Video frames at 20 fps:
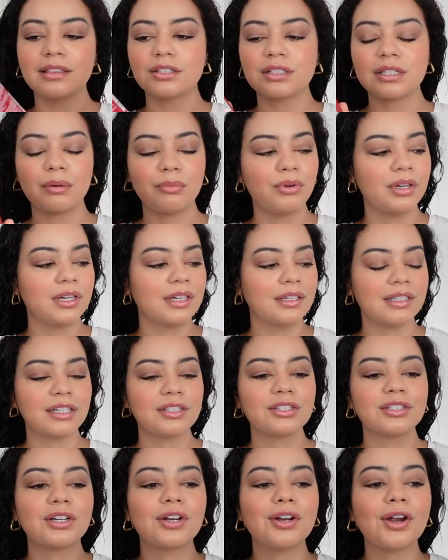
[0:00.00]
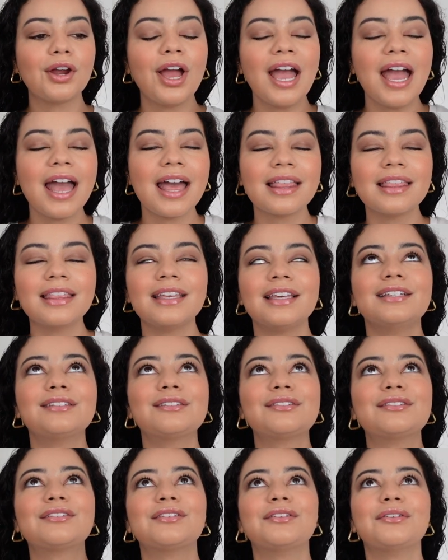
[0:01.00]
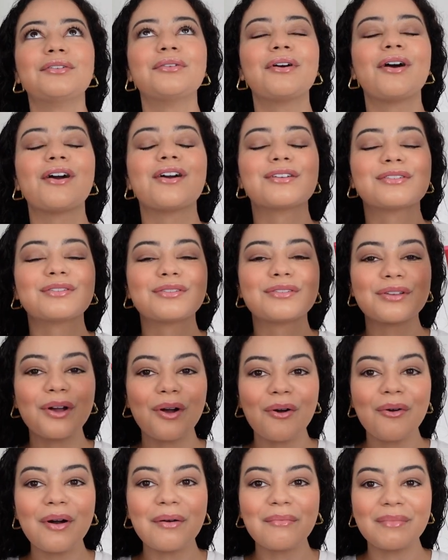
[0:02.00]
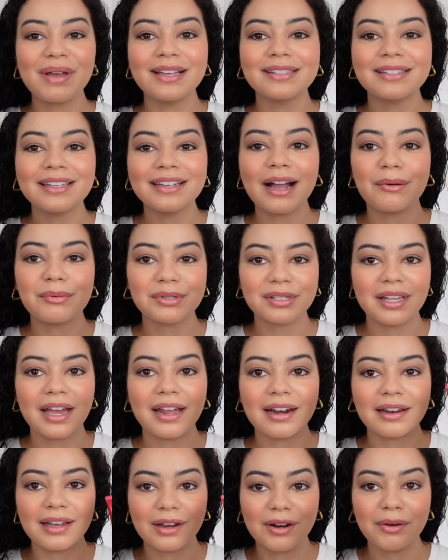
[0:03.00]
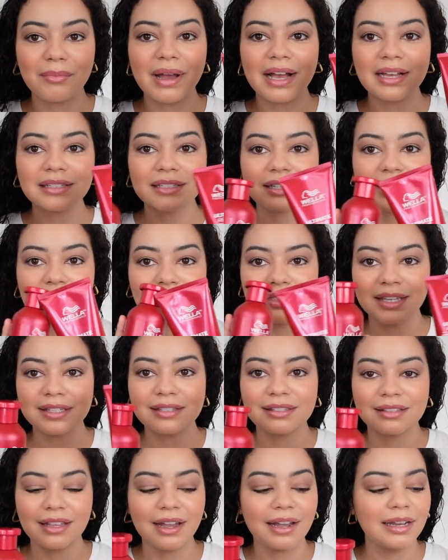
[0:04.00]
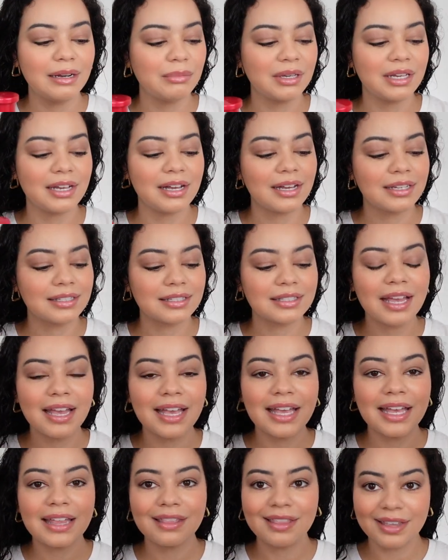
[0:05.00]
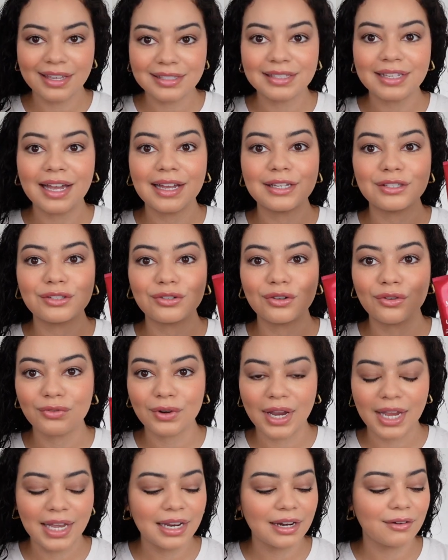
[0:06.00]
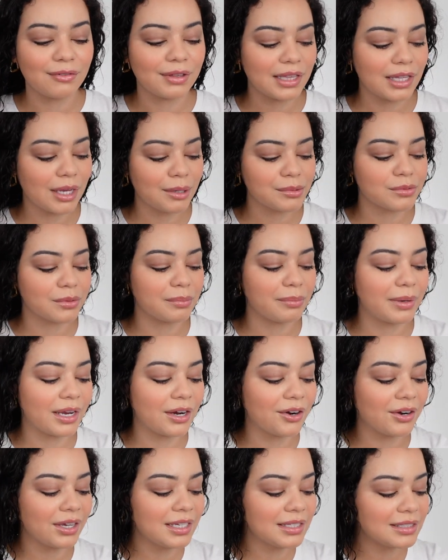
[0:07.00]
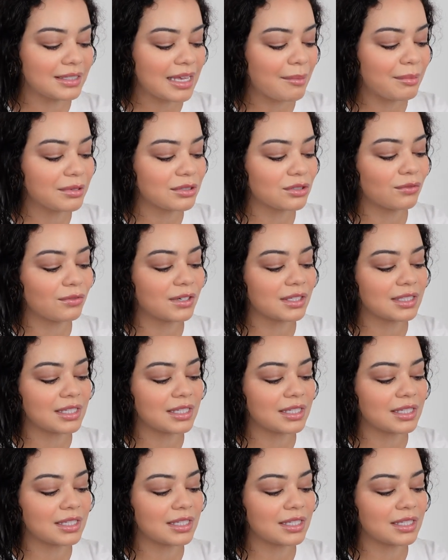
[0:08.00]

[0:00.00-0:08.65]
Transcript: the shampoo and conditioner. These two are so amazing. I wish they had a hair mask in this line because this line is great. It really helps repair heat damage over